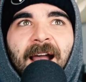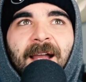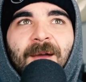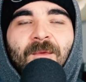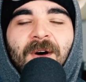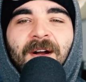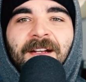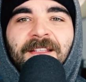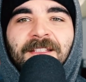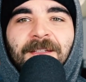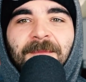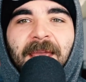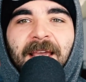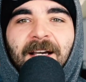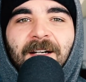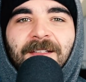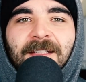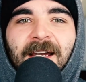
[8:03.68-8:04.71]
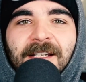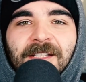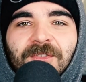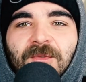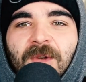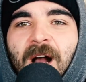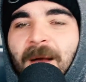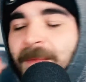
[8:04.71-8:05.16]
wanted to make a nice
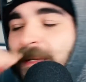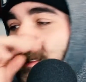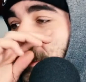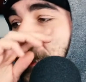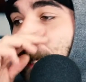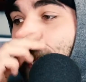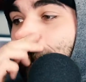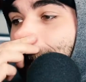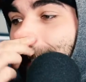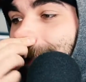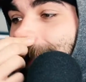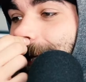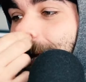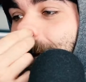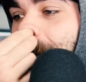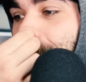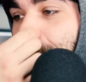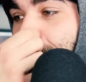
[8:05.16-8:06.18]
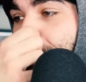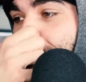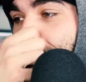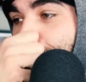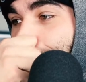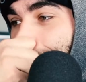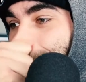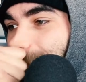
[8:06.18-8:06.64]
ramen, and then,
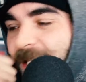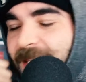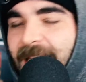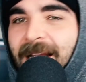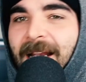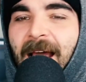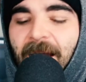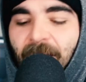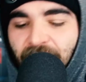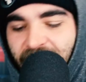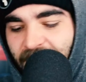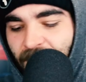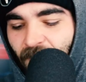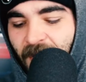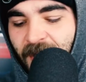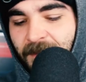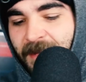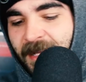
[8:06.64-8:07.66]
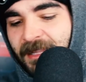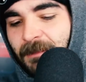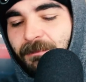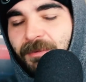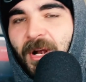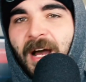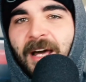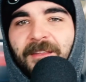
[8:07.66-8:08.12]
but then didn't want to make the
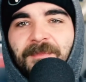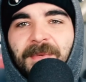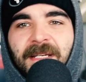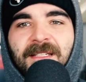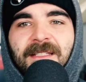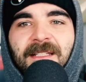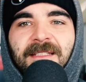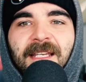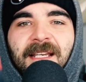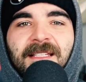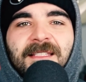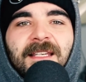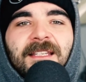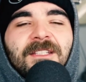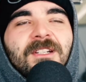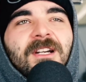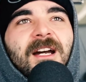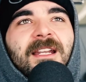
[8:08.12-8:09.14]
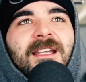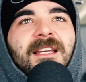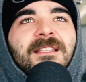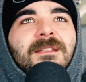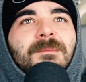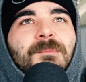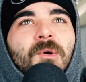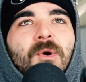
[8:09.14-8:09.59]
broth because it takes like, you got to
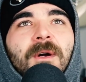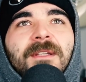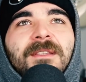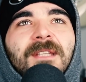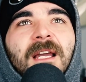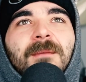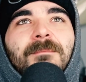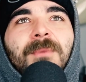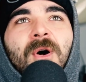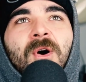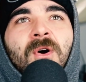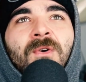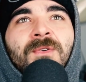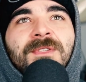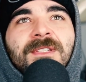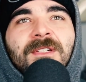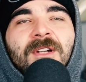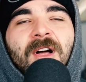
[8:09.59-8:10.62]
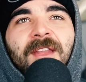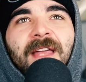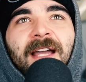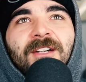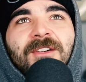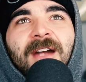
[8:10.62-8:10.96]
get the pork neck bones and all that